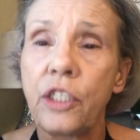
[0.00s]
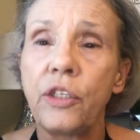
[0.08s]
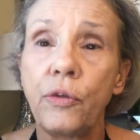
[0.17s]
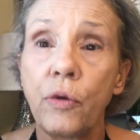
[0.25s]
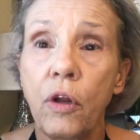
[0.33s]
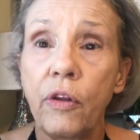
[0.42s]

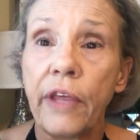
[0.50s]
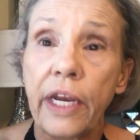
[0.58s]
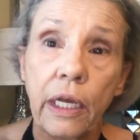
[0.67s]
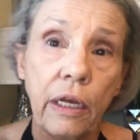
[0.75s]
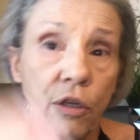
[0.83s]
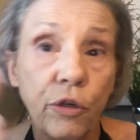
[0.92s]
do all
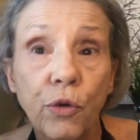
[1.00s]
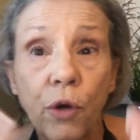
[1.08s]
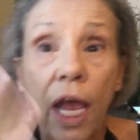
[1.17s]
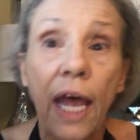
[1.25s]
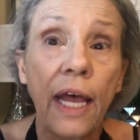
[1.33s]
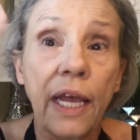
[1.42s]
that
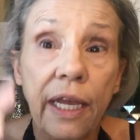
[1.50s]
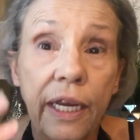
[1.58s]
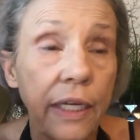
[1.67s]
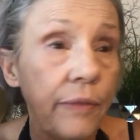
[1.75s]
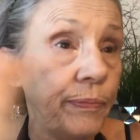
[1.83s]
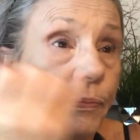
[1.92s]
under
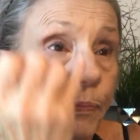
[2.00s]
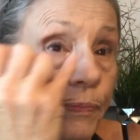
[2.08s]
eye